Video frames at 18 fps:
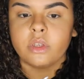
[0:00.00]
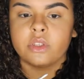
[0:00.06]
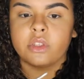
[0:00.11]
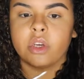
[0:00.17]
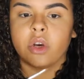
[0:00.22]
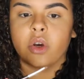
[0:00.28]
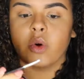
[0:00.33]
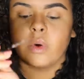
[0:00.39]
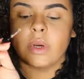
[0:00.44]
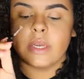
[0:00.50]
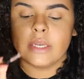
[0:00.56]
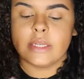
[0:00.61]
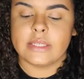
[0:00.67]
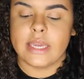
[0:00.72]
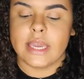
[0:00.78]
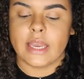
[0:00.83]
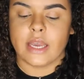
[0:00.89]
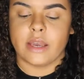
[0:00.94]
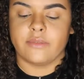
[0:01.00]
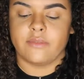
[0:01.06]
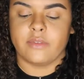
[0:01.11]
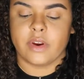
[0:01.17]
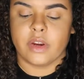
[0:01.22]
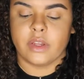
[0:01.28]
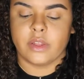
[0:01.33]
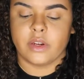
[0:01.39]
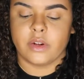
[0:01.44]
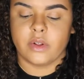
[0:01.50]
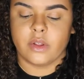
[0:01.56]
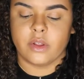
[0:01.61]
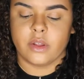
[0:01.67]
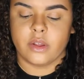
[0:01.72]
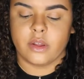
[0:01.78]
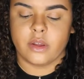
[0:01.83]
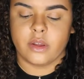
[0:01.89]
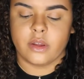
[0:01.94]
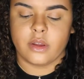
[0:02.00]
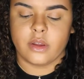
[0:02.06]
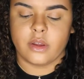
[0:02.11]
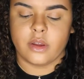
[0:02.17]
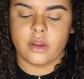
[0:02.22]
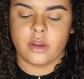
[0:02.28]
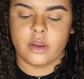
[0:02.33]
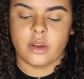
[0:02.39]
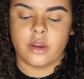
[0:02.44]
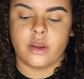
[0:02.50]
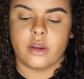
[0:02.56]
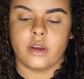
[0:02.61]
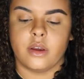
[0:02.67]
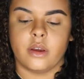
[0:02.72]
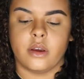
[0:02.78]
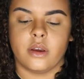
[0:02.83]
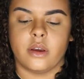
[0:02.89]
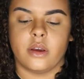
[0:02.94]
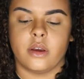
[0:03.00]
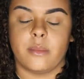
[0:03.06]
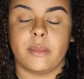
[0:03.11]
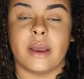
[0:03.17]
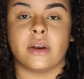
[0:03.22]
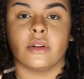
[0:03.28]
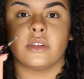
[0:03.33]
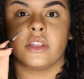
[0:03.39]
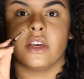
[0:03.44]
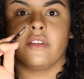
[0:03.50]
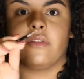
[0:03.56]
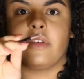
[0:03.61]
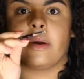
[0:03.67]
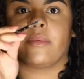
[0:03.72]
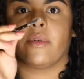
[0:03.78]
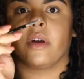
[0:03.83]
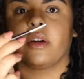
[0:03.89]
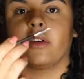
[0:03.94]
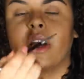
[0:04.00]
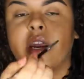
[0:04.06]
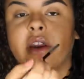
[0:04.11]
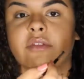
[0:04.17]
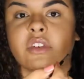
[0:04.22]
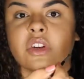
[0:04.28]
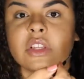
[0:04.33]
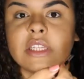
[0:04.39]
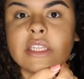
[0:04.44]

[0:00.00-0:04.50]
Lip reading: So take very little amounts of that product out of your